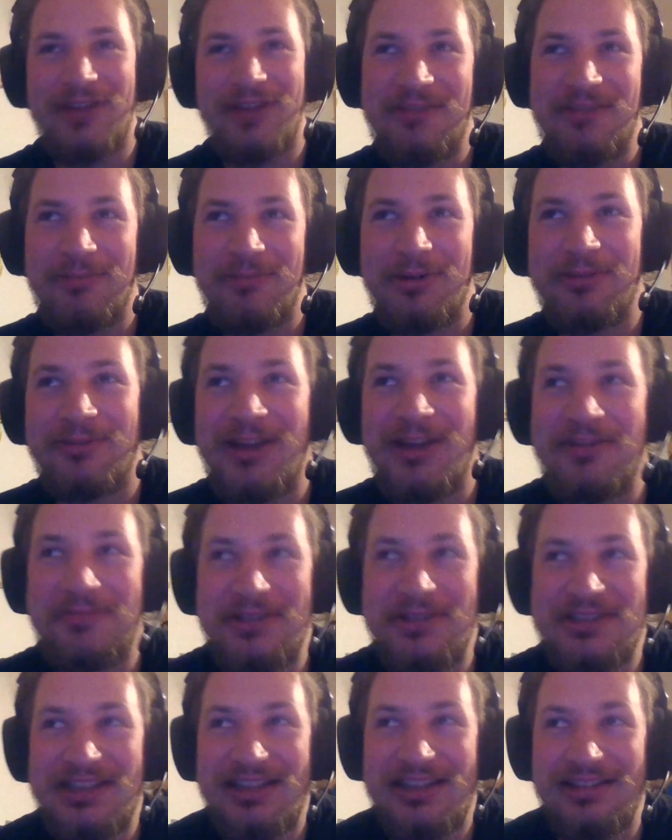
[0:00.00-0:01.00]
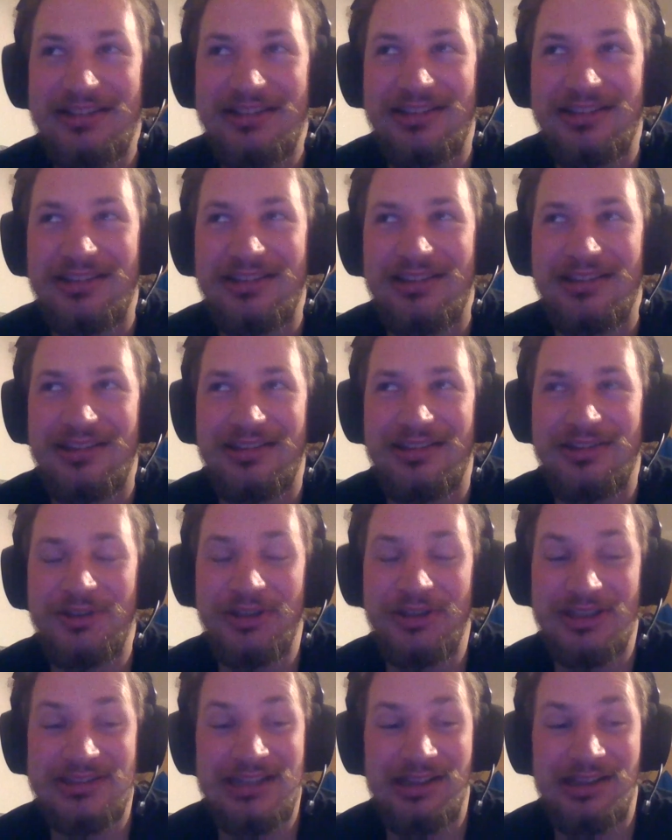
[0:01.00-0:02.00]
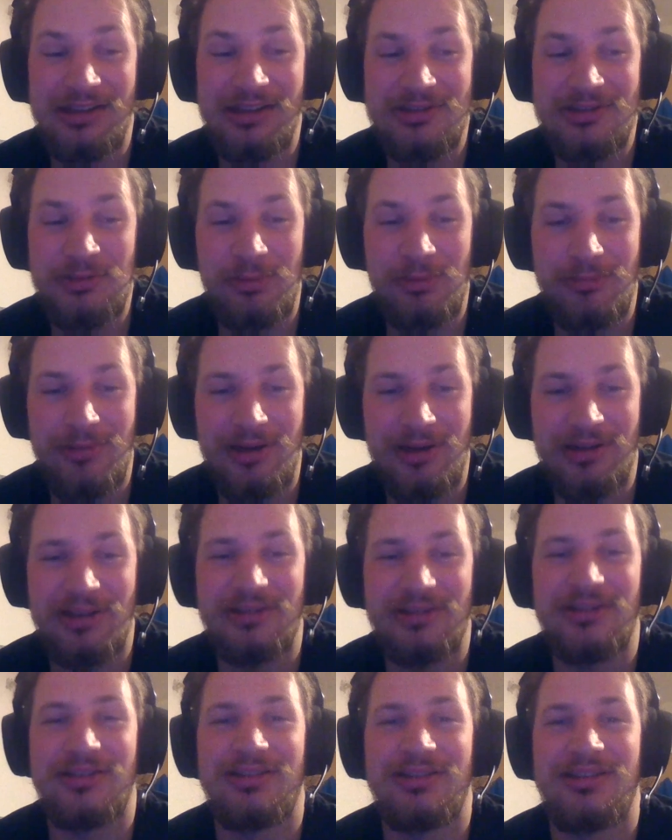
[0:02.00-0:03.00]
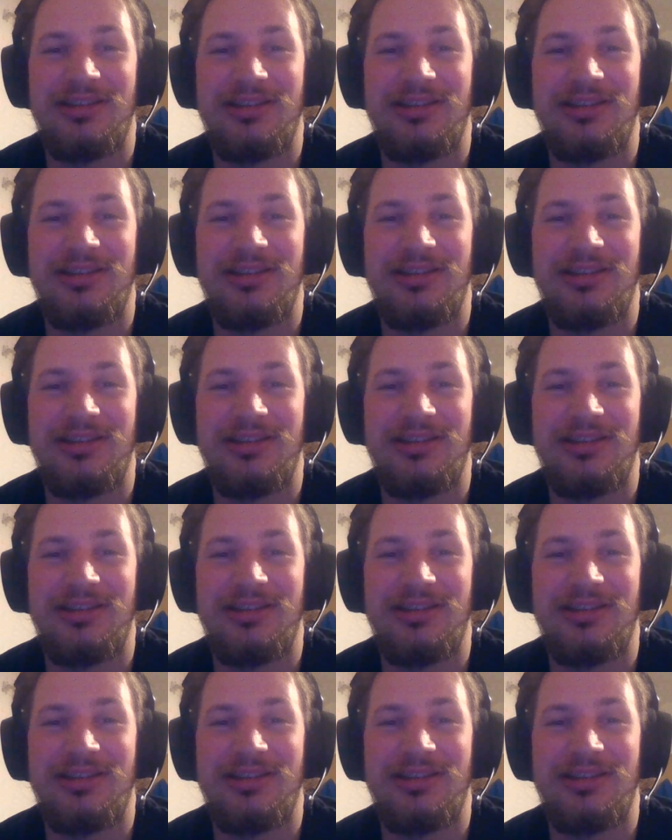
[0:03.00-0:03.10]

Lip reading: 5.5% you can sell in the supermarket.